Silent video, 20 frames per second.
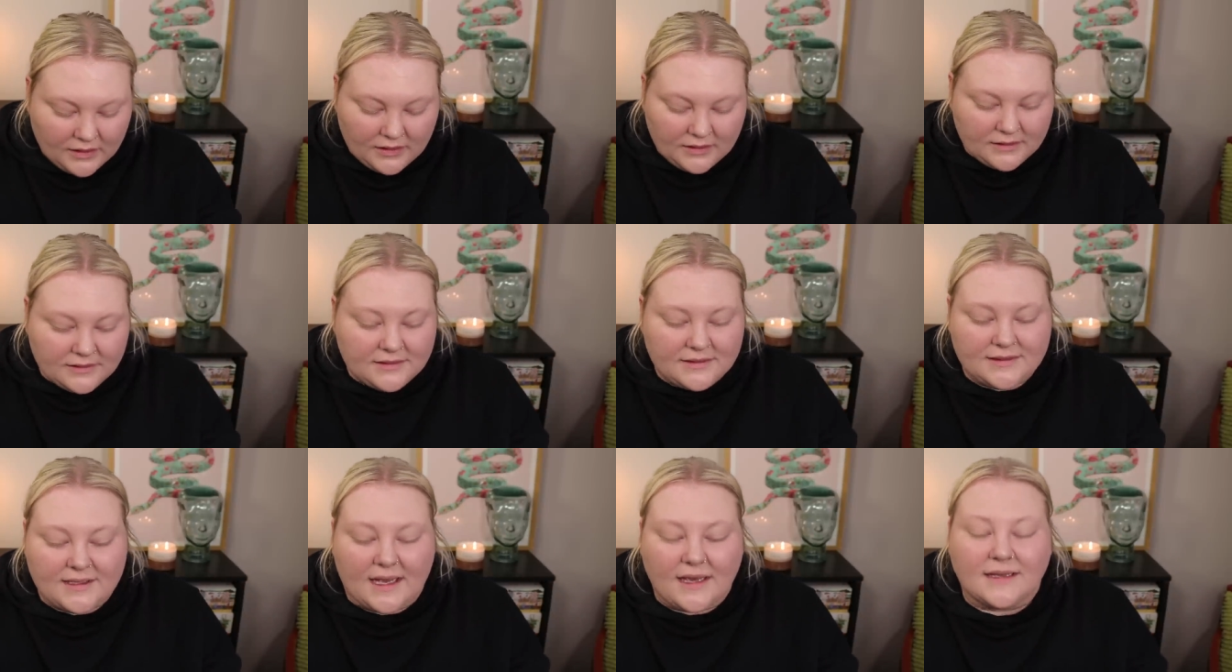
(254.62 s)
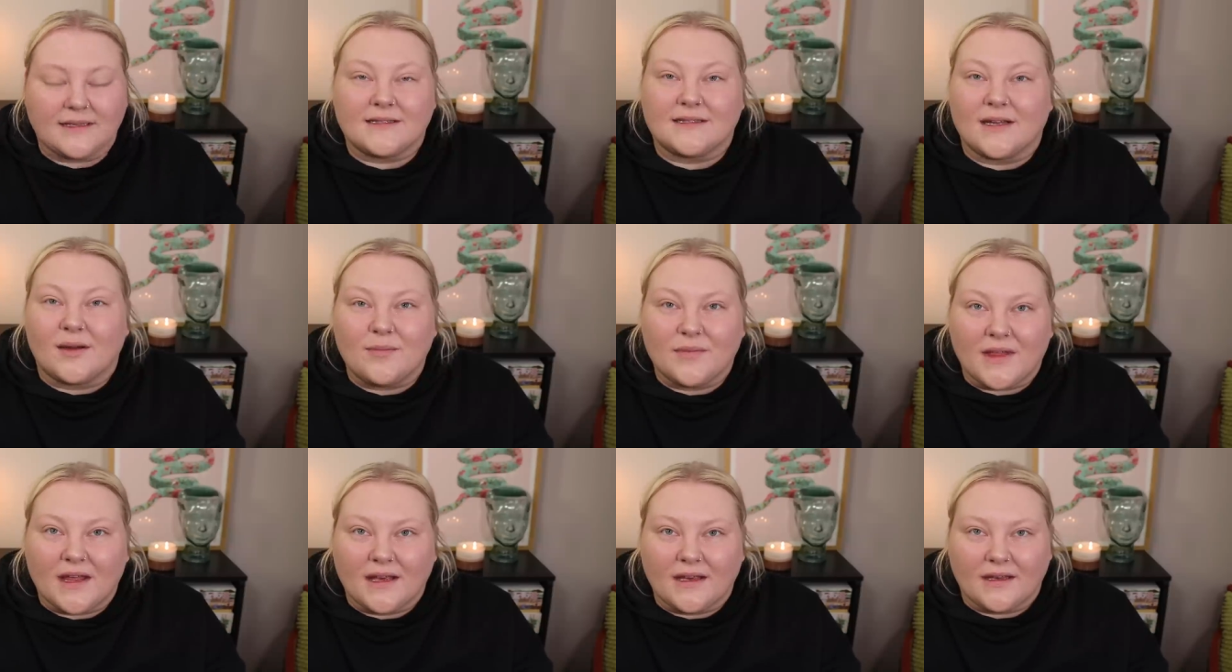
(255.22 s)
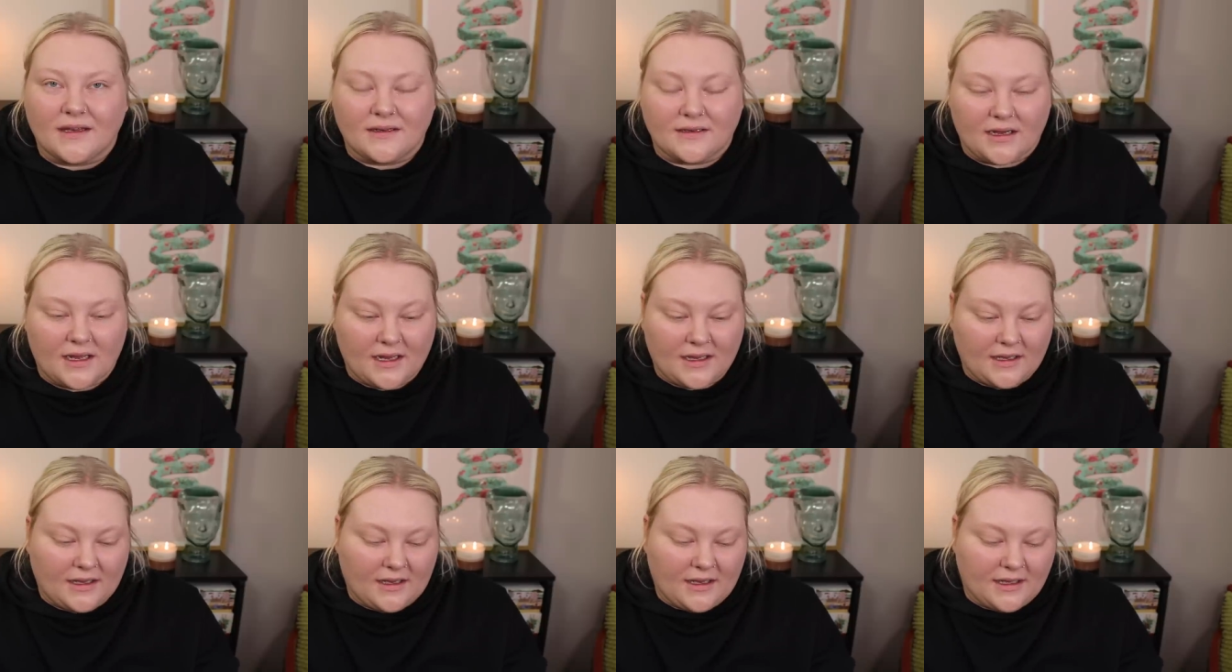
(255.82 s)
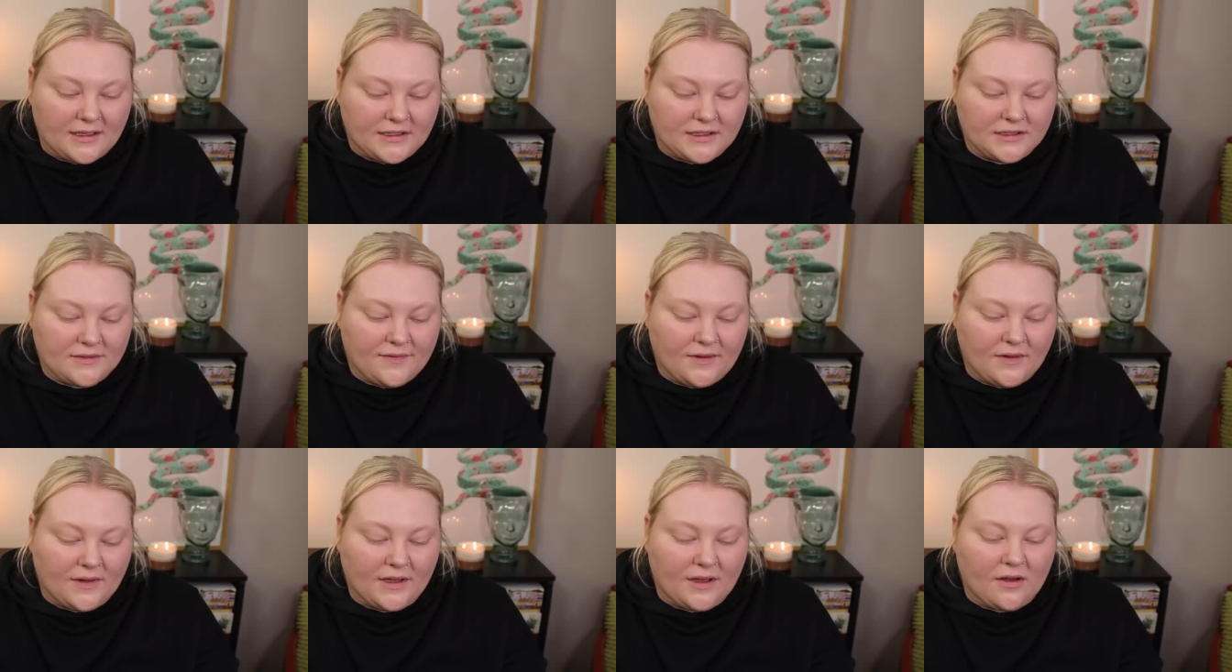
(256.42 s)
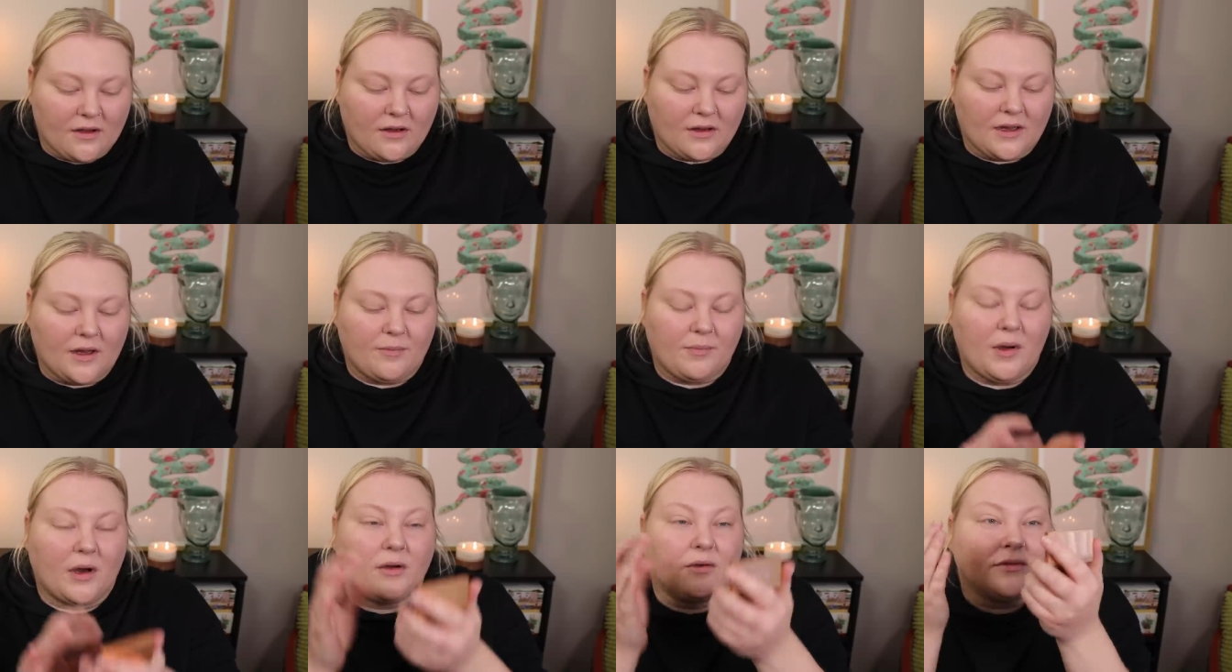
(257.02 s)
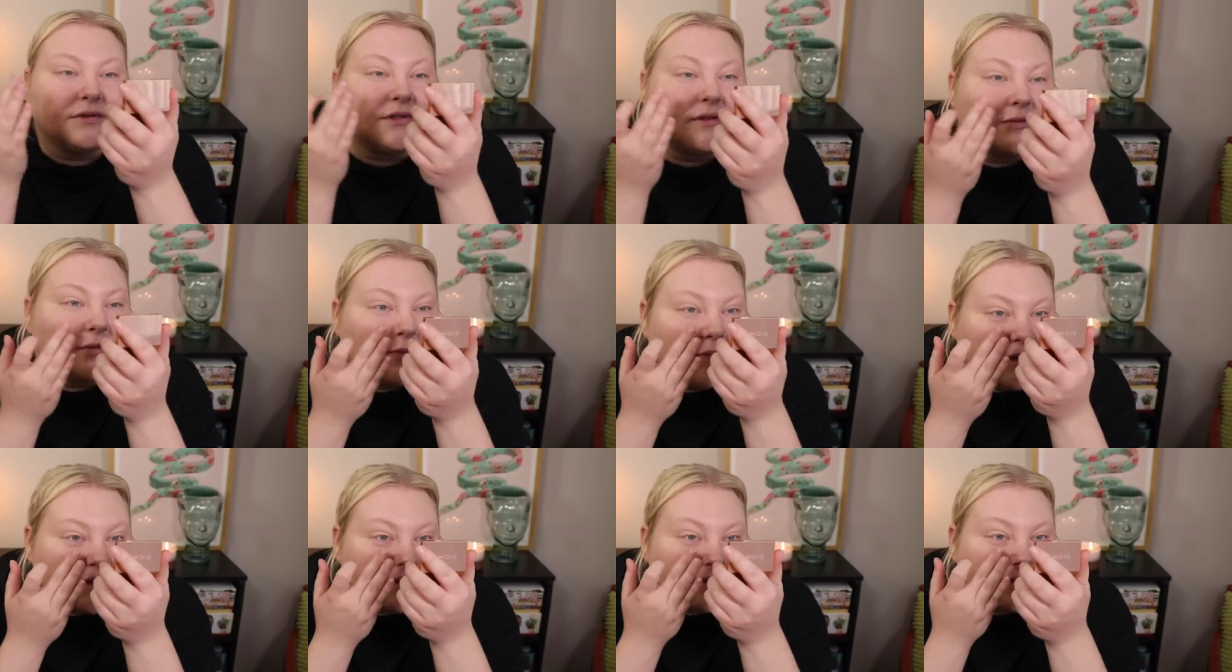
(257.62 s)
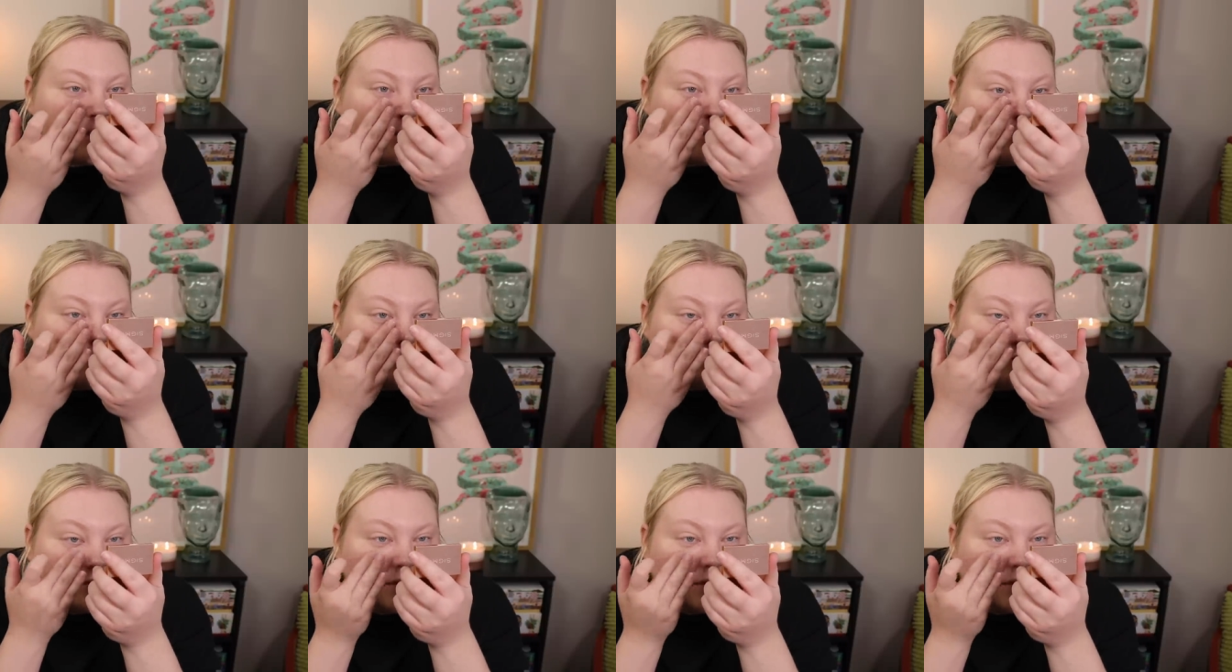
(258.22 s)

saying something, and I, I just felt like a post would be so